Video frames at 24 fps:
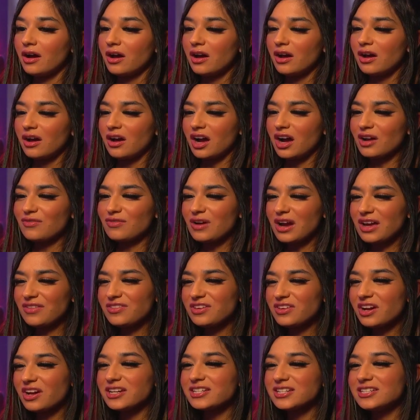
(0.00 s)
I've had
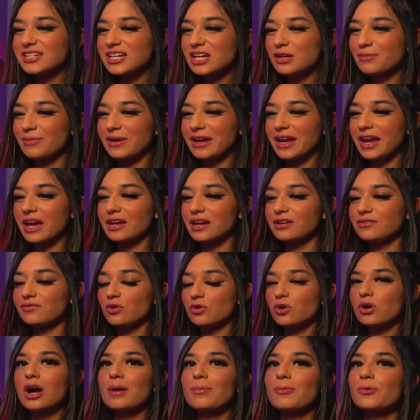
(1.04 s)
the idea in my head for a
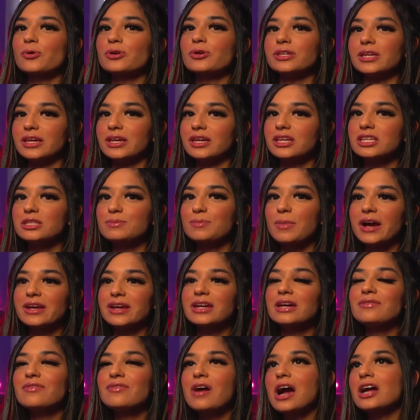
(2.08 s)
couple years, but I
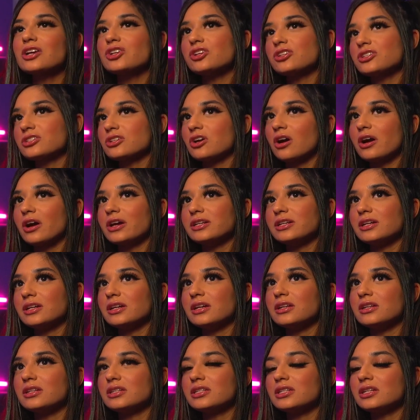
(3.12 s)
never actually started it
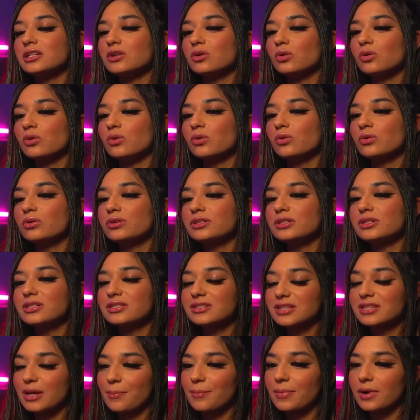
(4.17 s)
until
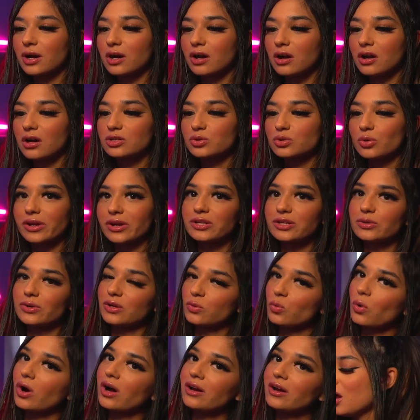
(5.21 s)
December 2021.